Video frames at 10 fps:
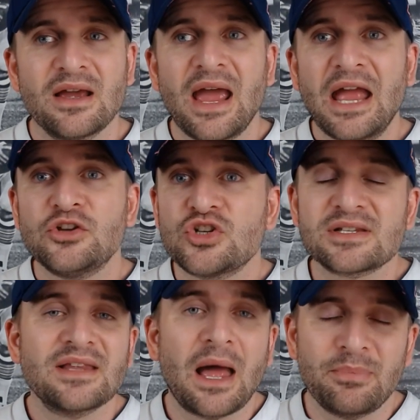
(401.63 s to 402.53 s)
and
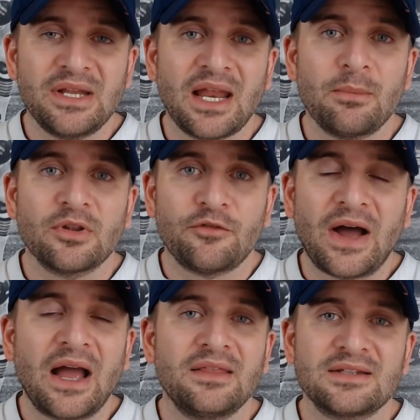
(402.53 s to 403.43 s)
just not being able to
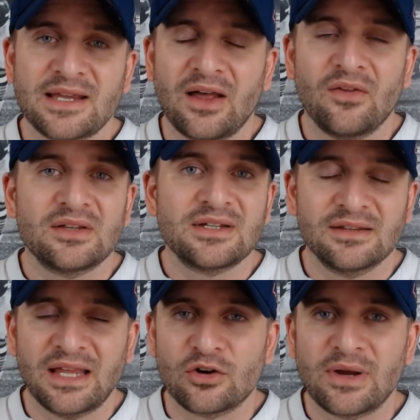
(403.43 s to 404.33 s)
find the talent in
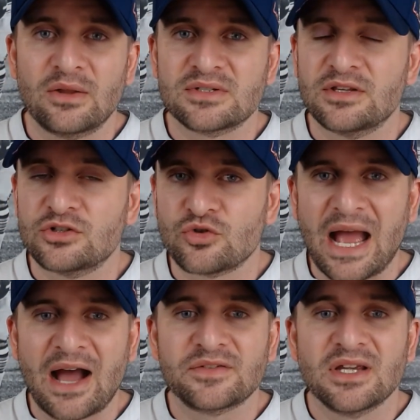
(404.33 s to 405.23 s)
later rounds of the
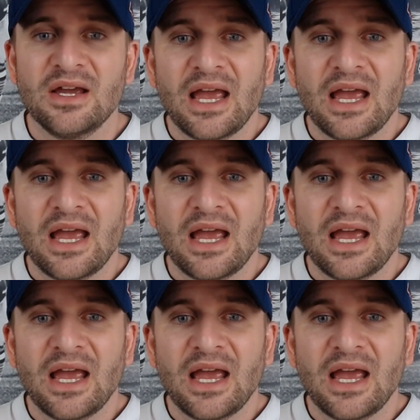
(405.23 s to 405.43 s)
draft.